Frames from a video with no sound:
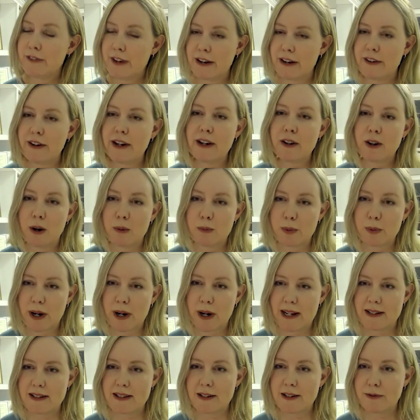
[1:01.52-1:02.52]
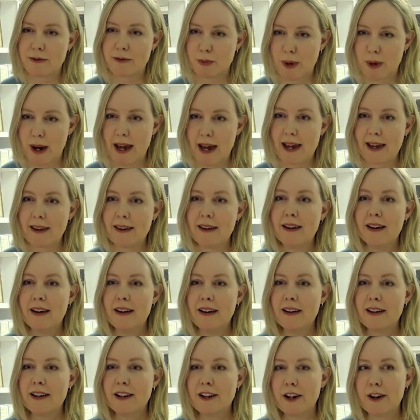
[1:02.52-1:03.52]
very comprehensive way.
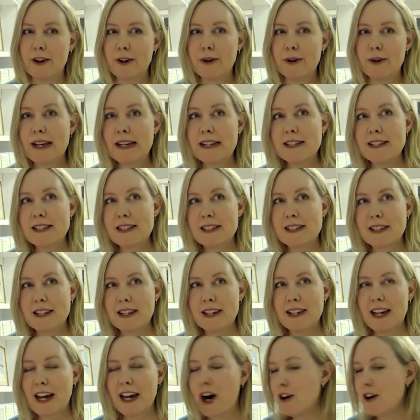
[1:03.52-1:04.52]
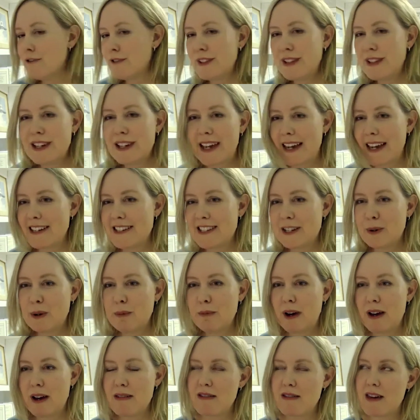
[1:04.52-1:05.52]
You know, it's often the case that we
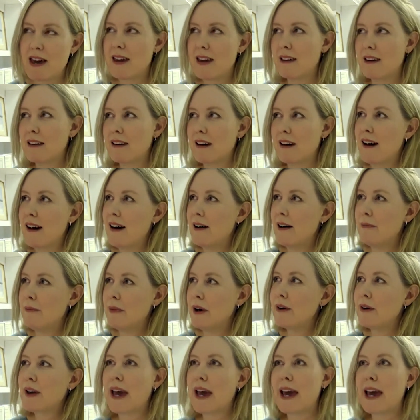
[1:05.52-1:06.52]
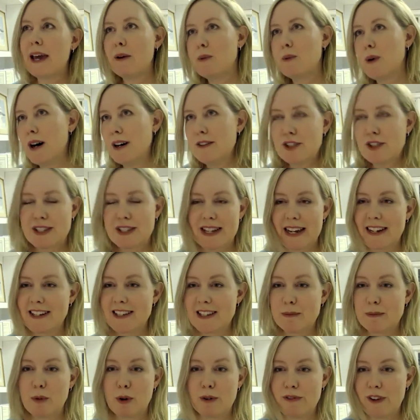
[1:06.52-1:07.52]
might think, um, okay, well, I'll just take
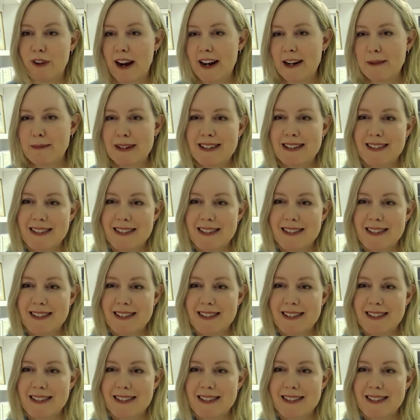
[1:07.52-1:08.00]
some more vitamin